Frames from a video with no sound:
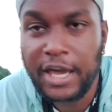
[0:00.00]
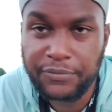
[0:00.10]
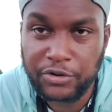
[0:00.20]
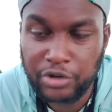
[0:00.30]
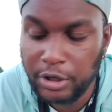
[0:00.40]

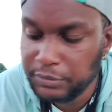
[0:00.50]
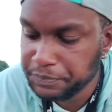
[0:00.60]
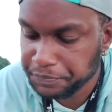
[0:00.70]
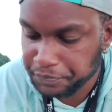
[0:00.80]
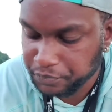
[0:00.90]
catfish on
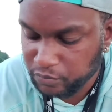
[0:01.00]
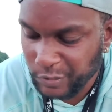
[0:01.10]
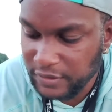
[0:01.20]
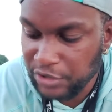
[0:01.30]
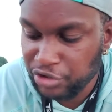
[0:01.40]

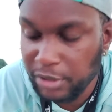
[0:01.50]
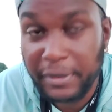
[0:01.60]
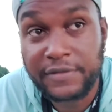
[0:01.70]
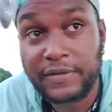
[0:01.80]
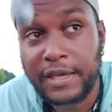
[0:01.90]
is actually
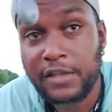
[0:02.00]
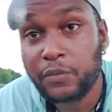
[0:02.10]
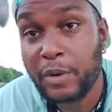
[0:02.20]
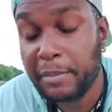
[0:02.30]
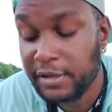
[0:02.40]
my
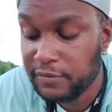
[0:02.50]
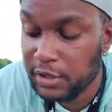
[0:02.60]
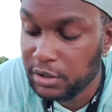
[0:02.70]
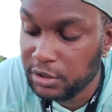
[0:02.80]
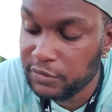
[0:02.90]
second swim bait
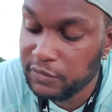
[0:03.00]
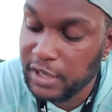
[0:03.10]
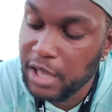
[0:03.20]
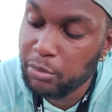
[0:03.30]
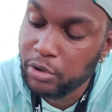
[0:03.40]
stick. This
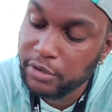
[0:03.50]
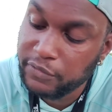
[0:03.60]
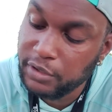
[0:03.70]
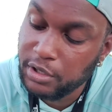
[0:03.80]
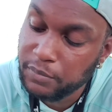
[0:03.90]
is an Abu
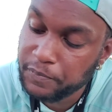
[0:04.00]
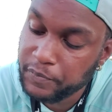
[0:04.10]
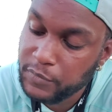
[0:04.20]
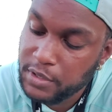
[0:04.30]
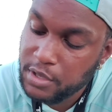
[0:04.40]
Garcia
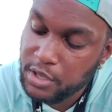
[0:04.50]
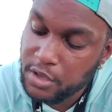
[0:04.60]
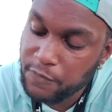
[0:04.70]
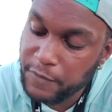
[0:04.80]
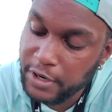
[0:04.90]

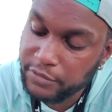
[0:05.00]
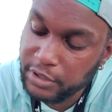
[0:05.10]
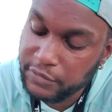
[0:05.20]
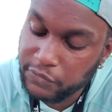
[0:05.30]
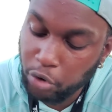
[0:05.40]

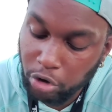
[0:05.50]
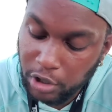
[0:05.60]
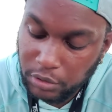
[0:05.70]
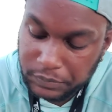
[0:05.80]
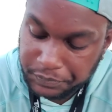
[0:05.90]
Veritas
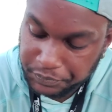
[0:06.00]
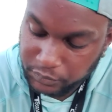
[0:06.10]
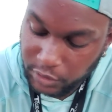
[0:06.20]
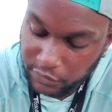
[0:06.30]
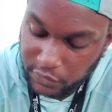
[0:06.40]
Toro.
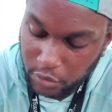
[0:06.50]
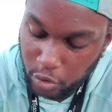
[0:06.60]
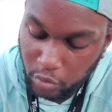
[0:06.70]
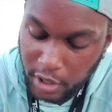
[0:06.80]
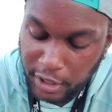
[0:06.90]
This is a
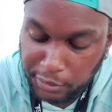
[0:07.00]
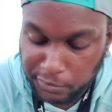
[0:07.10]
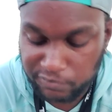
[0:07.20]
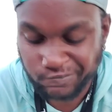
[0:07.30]
new rod.